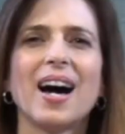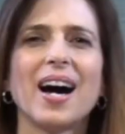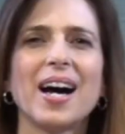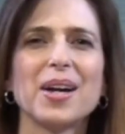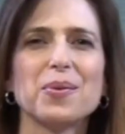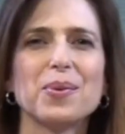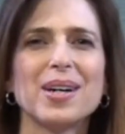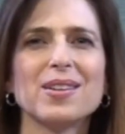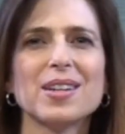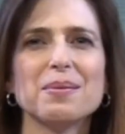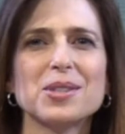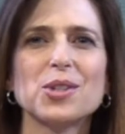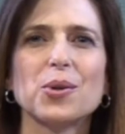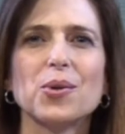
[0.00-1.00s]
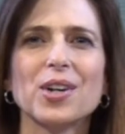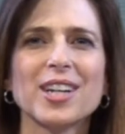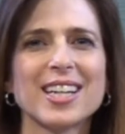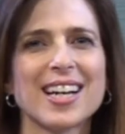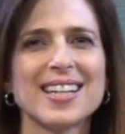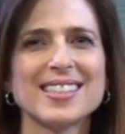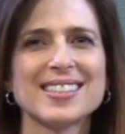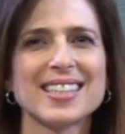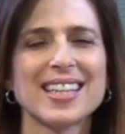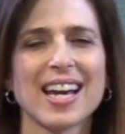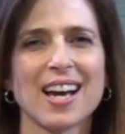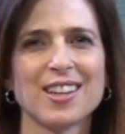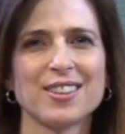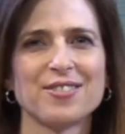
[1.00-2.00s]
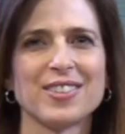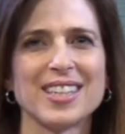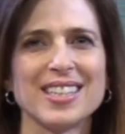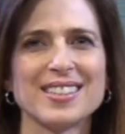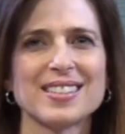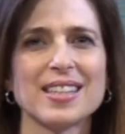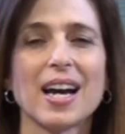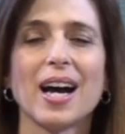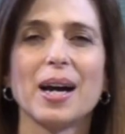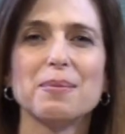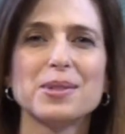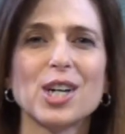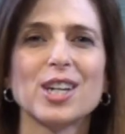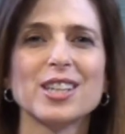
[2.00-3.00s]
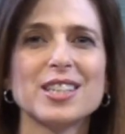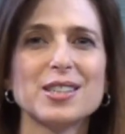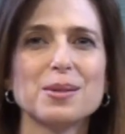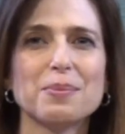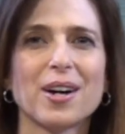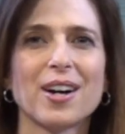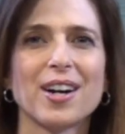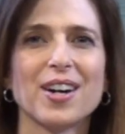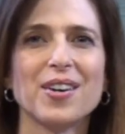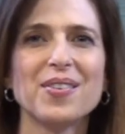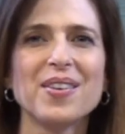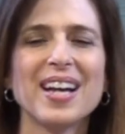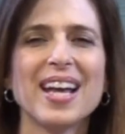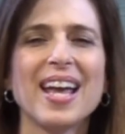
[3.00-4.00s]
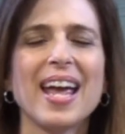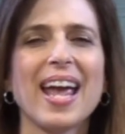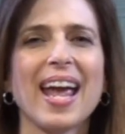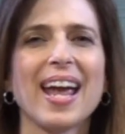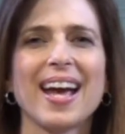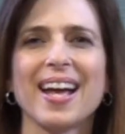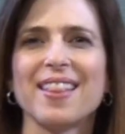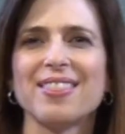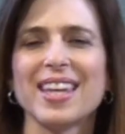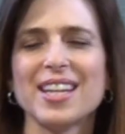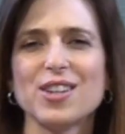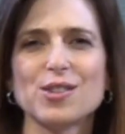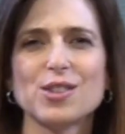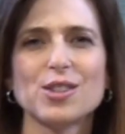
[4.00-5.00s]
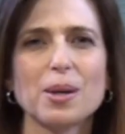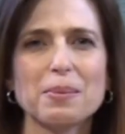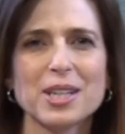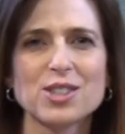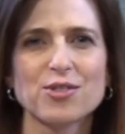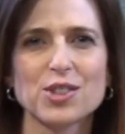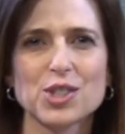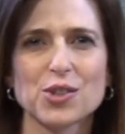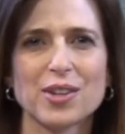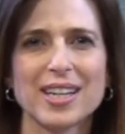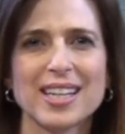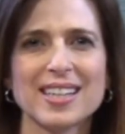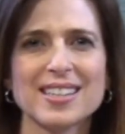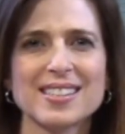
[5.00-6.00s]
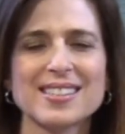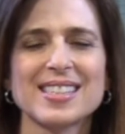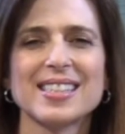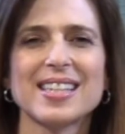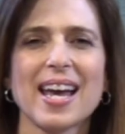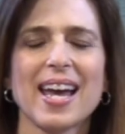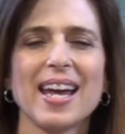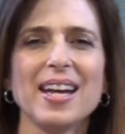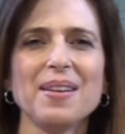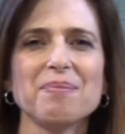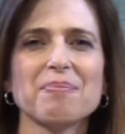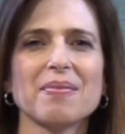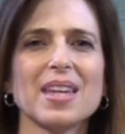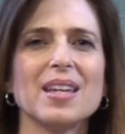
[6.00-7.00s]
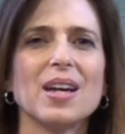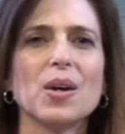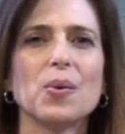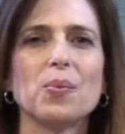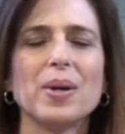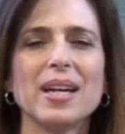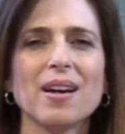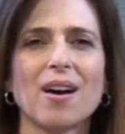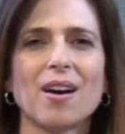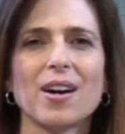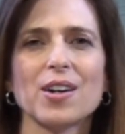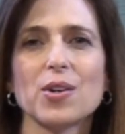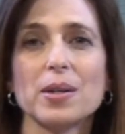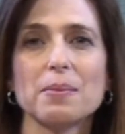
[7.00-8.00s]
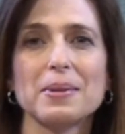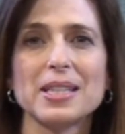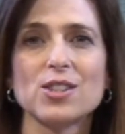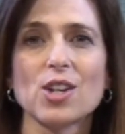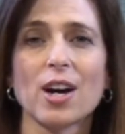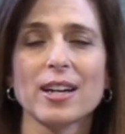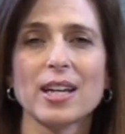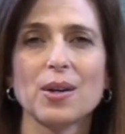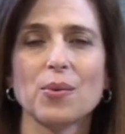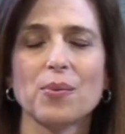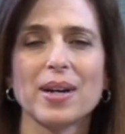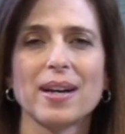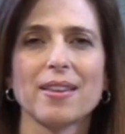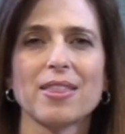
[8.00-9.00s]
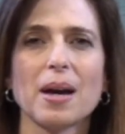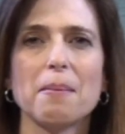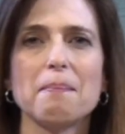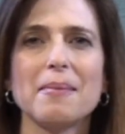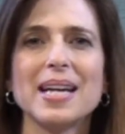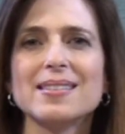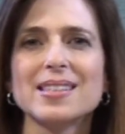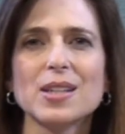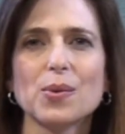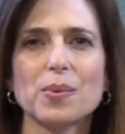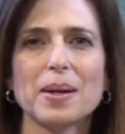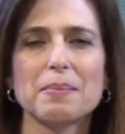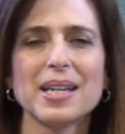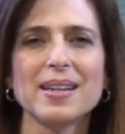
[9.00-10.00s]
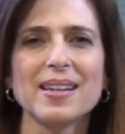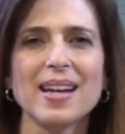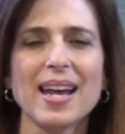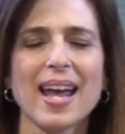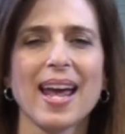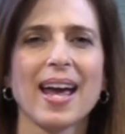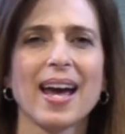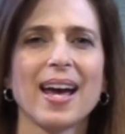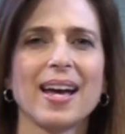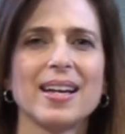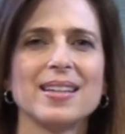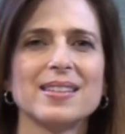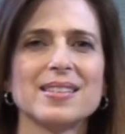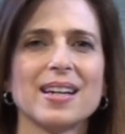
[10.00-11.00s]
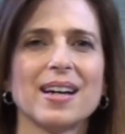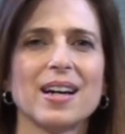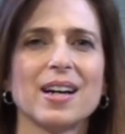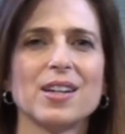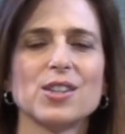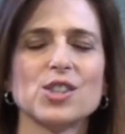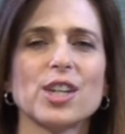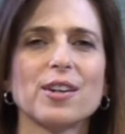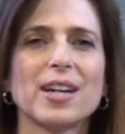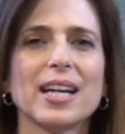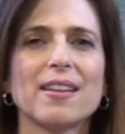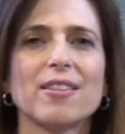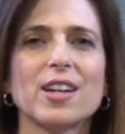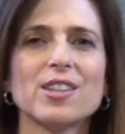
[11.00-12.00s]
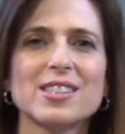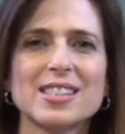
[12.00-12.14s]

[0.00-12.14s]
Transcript: Hi, welcome to Organizing Elephants. I'm Darla DeMorrow, and thank you so much for joining us today. We are going to be talking with amazing women and uh, sharing their